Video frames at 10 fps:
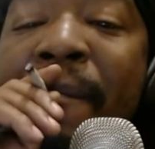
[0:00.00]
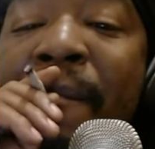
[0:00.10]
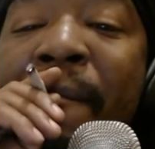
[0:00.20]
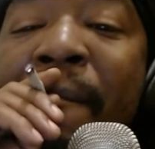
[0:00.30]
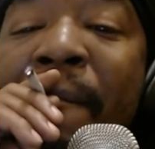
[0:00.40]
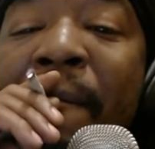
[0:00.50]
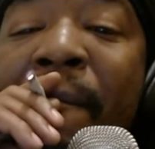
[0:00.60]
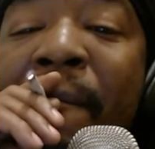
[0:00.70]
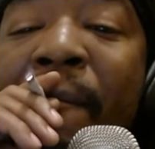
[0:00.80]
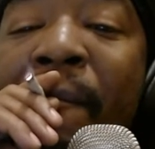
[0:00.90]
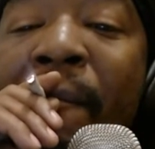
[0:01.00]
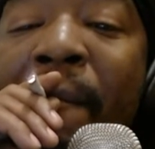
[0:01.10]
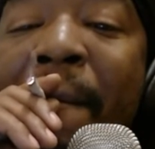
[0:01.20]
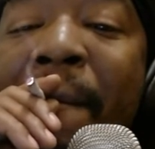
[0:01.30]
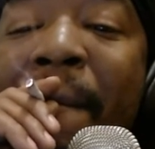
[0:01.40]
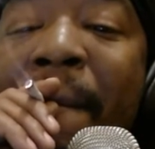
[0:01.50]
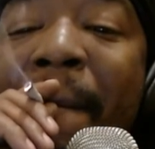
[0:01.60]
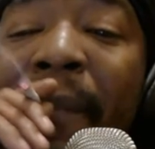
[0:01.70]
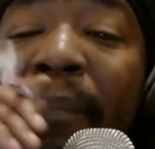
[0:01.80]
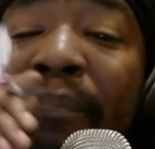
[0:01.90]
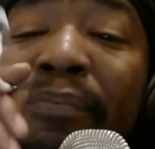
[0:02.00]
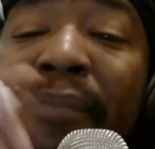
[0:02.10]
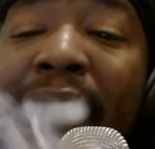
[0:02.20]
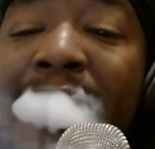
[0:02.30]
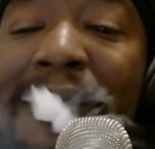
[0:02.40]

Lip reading: No one is speaking in this clip.